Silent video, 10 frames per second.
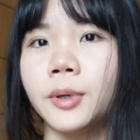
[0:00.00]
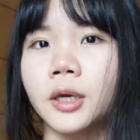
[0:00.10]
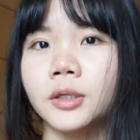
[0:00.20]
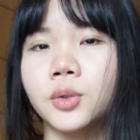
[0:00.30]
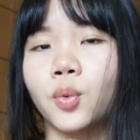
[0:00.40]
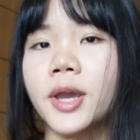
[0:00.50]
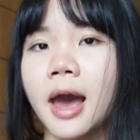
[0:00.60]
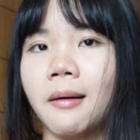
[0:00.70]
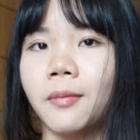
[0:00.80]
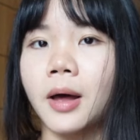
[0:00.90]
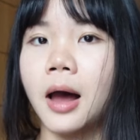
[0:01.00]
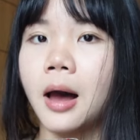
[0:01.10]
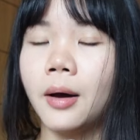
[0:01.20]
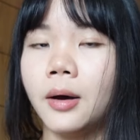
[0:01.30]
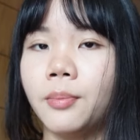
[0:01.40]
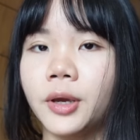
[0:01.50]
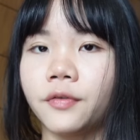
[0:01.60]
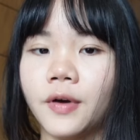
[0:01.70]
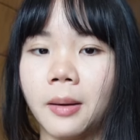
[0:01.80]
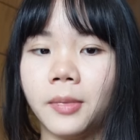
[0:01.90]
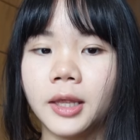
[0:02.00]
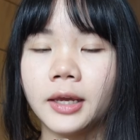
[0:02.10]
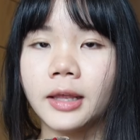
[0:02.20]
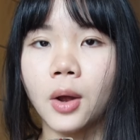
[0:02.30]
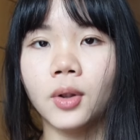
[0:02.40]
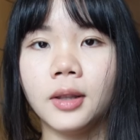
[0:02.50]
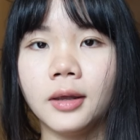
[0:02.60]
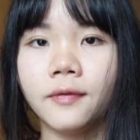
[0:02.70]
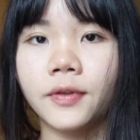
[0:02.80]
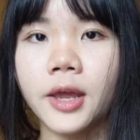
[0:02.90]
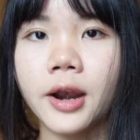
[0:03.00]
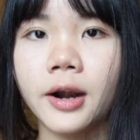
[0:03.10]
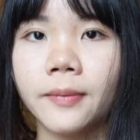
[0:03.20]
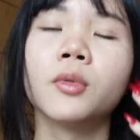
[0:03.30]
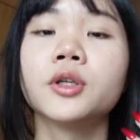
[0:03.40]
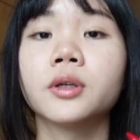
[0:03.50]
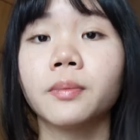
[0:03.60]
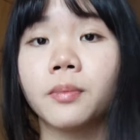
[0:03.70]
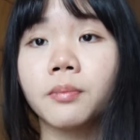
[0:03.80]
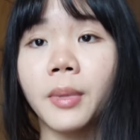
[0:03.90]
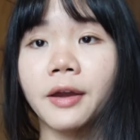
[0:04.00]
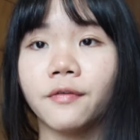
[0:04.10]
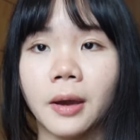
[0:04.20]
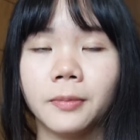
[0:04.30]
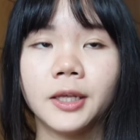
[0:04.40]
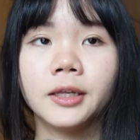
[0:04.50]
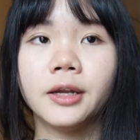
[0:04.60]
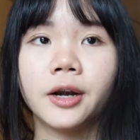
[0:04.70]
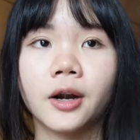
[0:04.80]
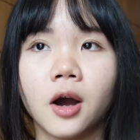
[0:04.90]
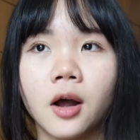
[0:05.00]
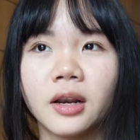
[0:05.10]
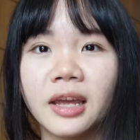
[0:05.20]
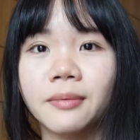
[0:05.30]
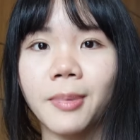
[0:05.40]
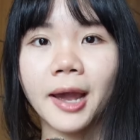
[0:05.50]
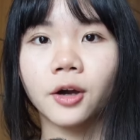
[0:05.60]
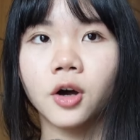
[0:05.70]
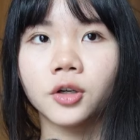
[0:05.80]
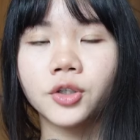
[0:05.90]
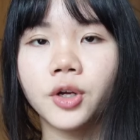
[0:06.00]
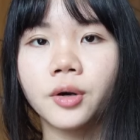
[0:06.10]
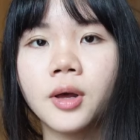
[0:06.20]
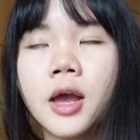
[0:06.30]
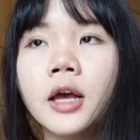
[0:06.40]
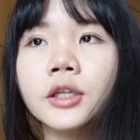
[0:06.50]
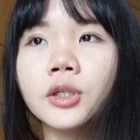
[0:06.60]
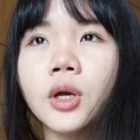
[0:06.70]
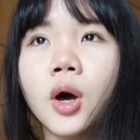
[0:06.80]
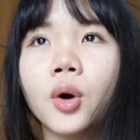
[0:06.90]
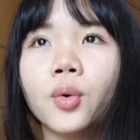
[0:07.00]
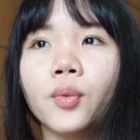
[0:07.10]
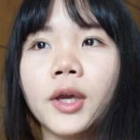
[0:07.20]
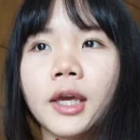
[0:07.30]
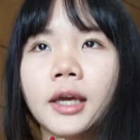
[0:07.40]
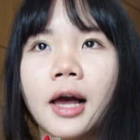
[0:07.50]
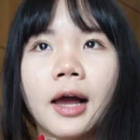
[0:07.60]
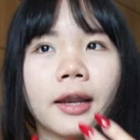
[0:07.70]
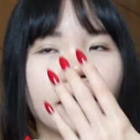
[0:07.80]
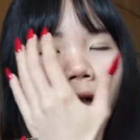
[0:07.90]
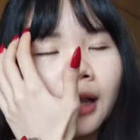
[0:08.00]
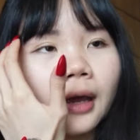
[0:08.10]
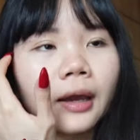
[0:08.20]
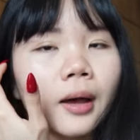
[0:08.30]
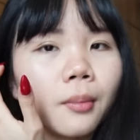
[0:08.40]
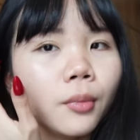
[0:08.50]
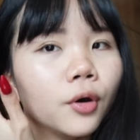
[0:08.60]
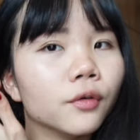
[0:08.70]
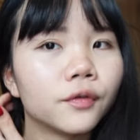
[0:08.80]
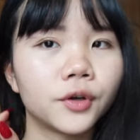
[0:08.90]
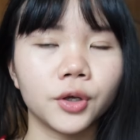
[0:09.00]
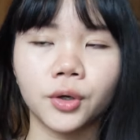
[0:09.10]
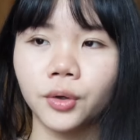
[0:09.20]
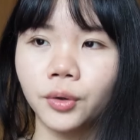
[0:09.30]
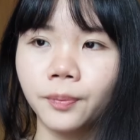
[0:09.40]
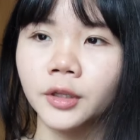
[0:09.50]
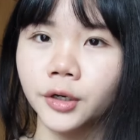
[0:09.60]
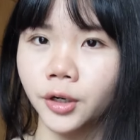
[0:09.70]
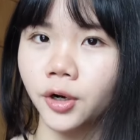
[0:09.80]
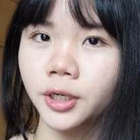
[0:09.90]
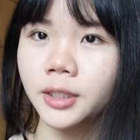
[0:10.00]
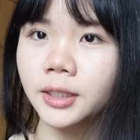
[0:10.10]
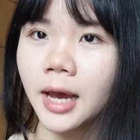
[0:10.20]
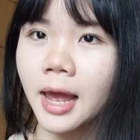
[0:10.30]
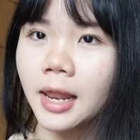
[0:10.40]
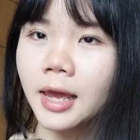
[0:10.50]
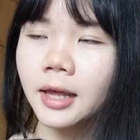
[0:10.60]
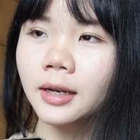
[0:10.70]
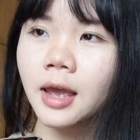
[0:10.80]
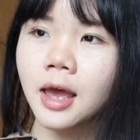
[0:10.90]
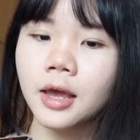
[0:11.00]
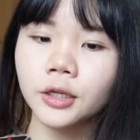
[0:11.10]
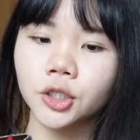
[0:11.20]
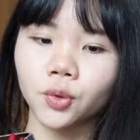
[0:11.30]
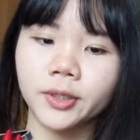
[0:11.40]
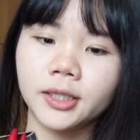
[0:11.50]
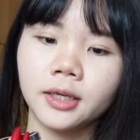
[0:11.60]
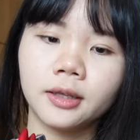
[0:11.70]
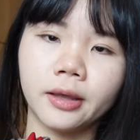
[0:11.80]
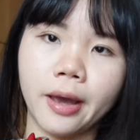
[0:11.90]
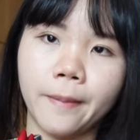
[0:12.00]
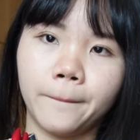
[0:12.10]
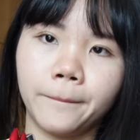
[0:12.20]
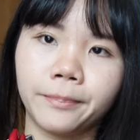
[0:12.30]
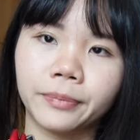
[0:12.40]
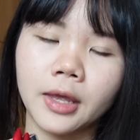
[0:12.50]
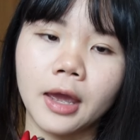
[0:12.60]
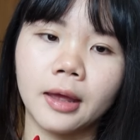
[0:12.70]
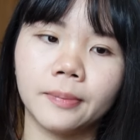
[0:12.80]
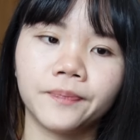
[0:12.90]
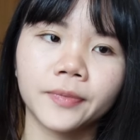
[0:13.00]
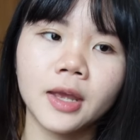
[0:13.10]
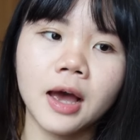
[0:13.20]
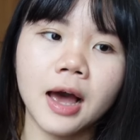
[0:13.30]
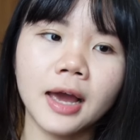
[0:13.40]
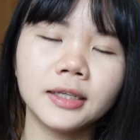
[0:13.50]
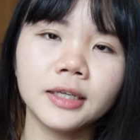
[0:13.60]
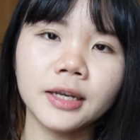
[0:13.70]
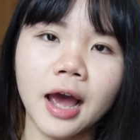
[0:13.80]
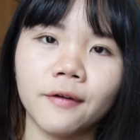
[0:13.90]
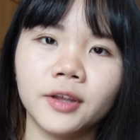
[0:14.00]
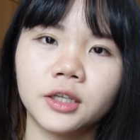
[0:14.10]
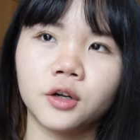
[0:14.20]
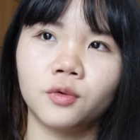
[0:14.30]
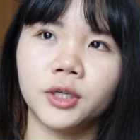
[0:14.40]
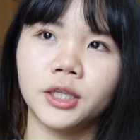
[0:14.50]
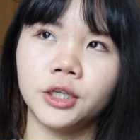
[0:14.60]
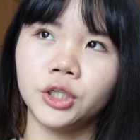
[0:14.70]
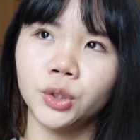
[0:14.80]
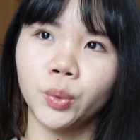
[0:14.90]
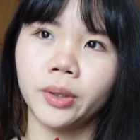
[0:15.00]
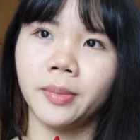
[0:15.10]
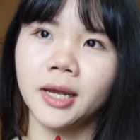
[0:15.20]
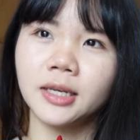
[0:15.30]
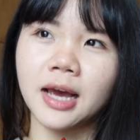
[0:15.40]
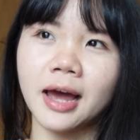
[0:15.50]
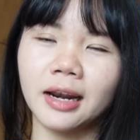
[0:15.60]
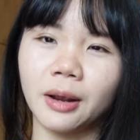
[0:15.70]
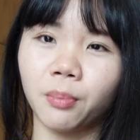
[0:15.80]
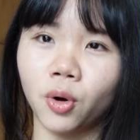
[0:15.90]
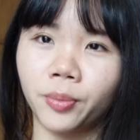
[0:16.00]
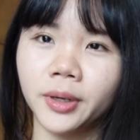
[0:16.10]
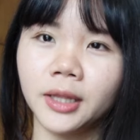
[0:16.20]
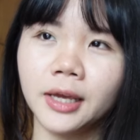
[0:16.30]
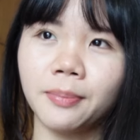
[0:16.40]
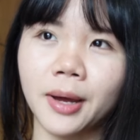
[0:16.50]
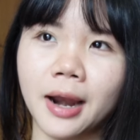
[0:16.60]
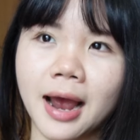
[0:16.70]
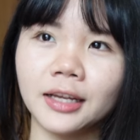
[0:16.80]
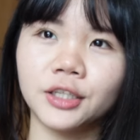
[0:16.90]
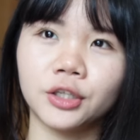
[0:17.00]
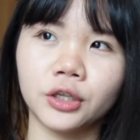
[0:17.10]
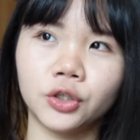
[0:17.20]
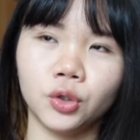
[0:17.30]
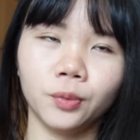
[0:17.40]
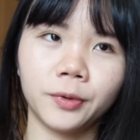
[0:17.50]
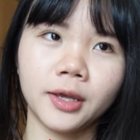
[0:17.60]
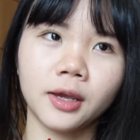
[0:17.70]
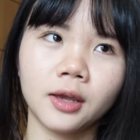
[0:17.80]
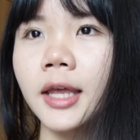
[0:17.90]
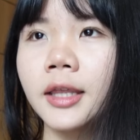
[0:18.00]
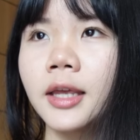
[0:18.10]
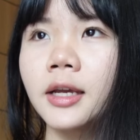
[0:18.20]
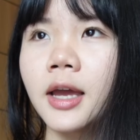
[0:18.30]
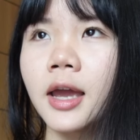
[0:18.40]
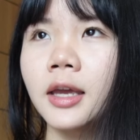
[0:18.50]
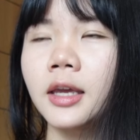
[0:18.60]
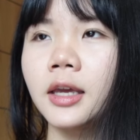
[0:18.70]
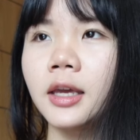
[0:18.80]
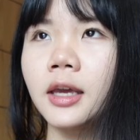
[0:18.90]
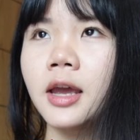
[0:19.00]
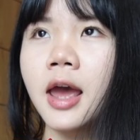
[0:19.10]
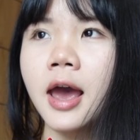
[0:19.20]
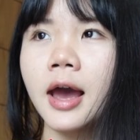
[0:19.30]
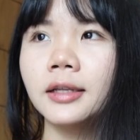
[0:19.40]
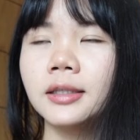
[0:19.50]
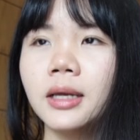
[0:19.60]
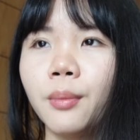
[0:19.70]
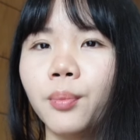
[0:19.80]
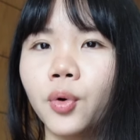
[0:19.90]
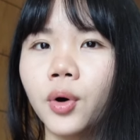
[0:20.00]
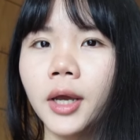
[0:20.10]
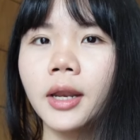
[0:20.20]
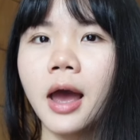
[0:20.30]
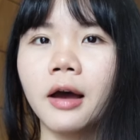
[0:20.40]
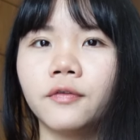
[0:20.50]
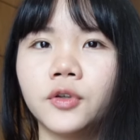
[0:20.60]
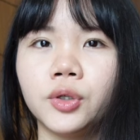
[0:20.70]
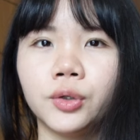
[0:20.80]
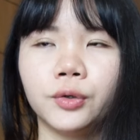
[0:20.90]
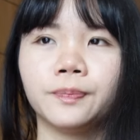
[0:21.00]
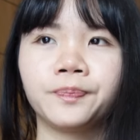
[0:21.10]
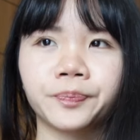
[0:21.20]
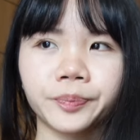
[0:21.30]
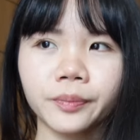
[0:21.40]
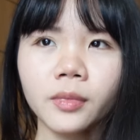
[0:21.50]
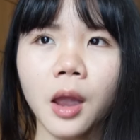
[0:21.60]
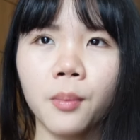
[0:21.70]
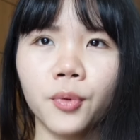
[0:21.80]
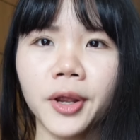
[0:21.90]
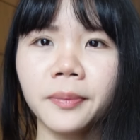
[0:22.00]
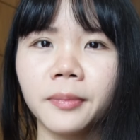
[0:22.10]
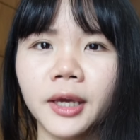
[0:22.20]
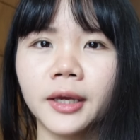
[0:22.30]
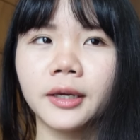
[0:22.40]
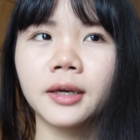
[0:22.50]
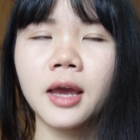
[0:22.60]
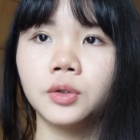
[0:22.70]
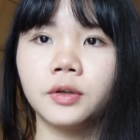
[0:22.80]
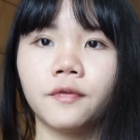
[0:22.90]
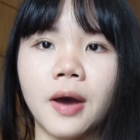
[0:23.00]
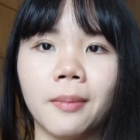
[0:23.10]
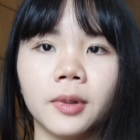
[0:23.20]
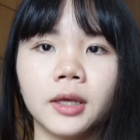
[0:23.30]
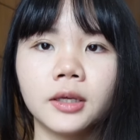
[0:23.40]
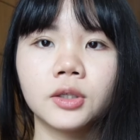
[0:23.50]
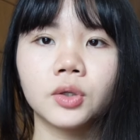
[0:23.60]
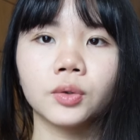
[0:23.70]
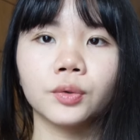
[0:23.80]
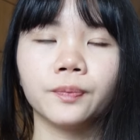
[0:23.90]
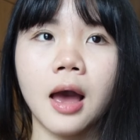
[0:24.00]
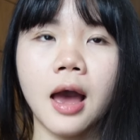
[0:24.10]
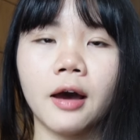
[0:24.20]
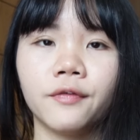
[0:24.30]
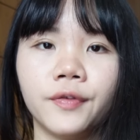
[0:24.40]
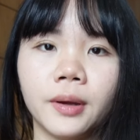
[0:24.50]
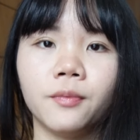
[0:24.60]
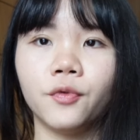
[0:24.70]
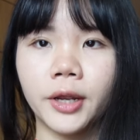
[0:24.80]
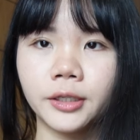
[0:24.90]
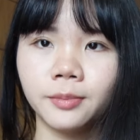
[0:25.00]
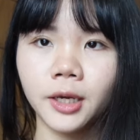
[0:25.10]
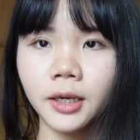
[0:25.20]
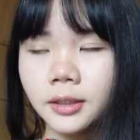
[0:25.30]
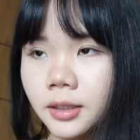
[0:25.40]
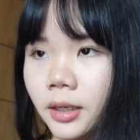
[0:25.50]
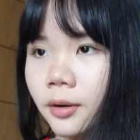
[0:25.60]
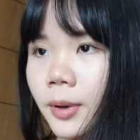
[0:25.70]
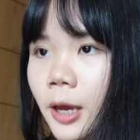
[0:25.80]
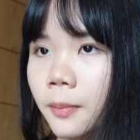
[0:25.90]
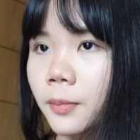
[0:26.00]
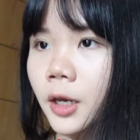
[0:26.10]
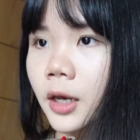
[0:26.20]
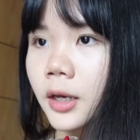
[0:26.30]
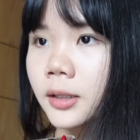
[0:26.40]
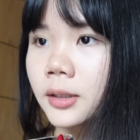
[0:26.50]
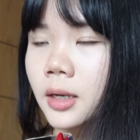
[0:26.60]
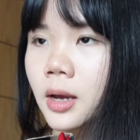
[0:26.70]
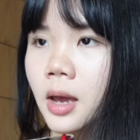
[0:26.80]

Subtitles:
because we have a big family that live there. Most of my family, they're not in Bangkok, you know, so we kind of like moved to the Northern Thailand to visit them. And I didn't have this conversation with my dad like properly, but I just assume things. I think he at some point have to bring me to the family to have them raise me instead of him, because